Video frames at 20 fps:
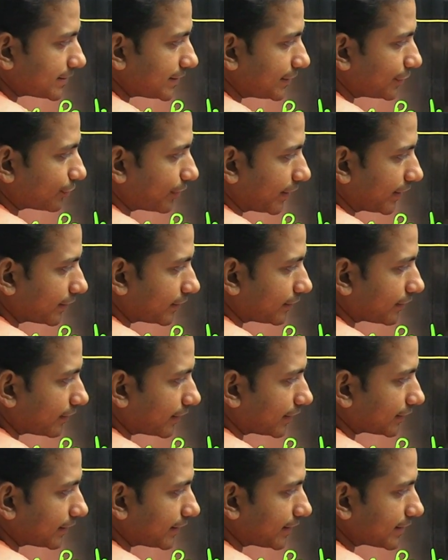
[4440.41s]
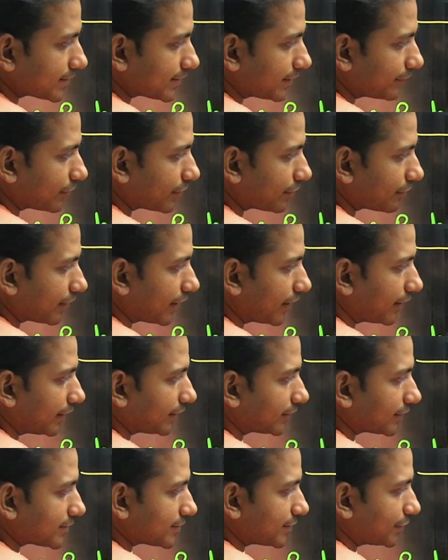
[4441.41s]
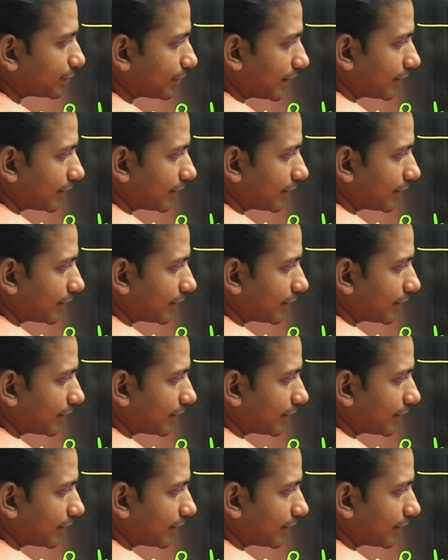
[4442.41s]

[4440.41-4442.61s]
zero error. Nothing is given regarding the zero